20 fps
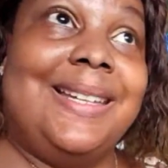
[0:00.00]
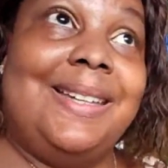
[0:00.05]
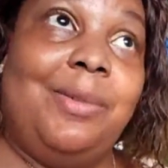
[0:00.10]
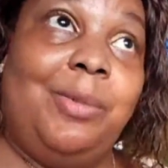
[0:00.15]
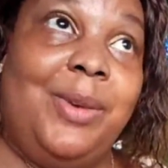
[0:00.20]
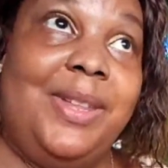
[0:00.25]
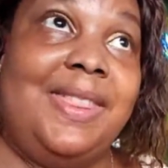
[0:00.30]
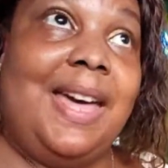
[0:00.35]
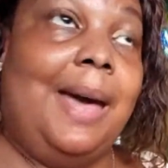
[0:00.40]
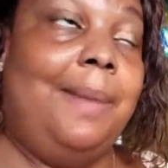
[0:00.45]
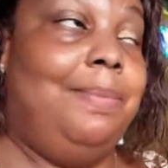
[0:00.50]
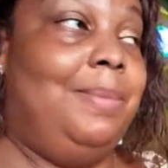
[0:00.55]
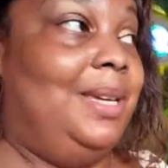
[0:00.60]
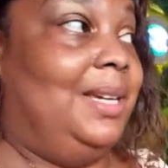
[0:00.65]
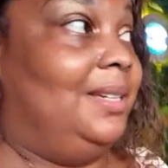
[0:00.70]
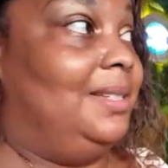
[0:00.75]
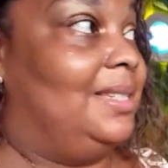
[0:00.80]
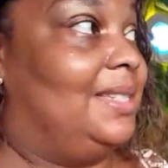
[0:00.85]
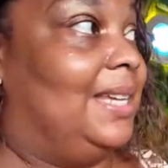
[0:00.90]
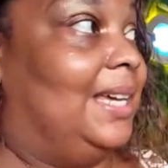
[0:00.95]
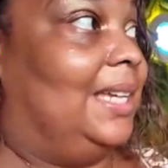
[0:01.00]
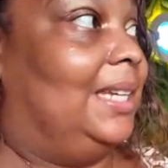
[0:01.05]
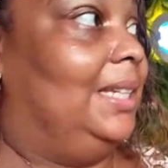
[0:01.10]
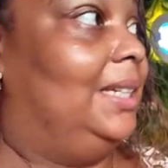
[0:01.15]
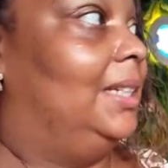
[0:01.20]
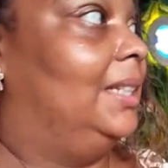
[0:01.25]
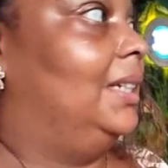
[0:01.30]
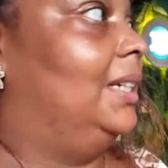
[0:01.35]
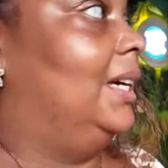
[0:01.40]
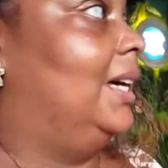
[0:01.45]
with that being said,
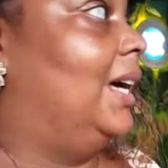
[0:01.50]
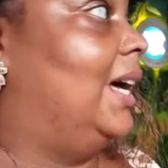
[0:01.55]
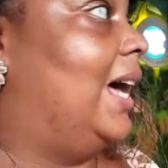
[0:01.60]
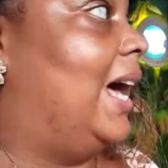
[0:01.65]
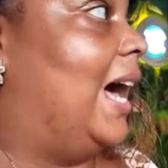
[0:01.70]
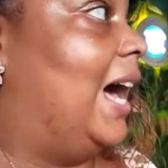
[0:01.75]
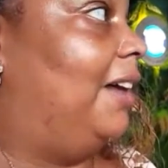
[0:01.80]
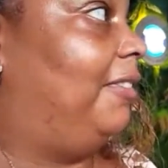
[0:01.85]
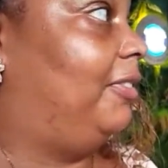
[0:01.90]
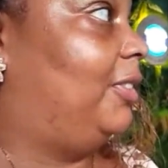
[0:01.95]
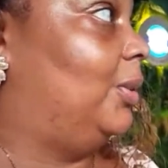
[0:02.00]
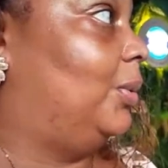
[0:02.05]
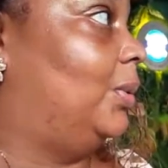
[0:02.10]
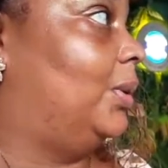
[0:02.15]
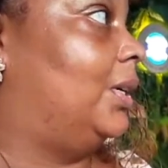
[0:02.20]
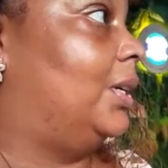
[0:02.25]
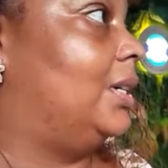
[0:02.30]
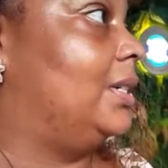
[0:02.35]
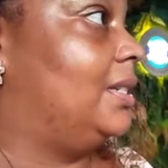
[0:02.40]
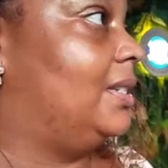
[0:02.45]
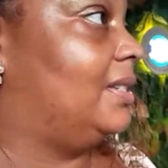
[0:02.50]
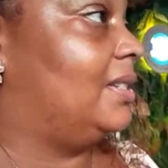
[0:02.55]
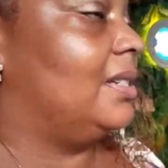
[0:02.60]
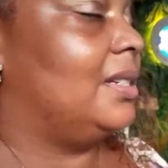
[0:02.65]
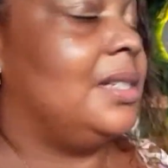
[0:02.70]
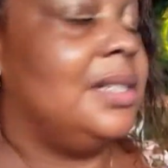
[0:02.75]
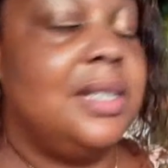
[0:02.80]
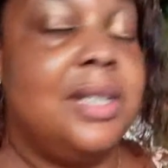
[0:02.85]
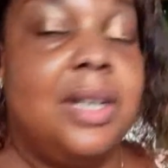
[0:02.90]
afterwards,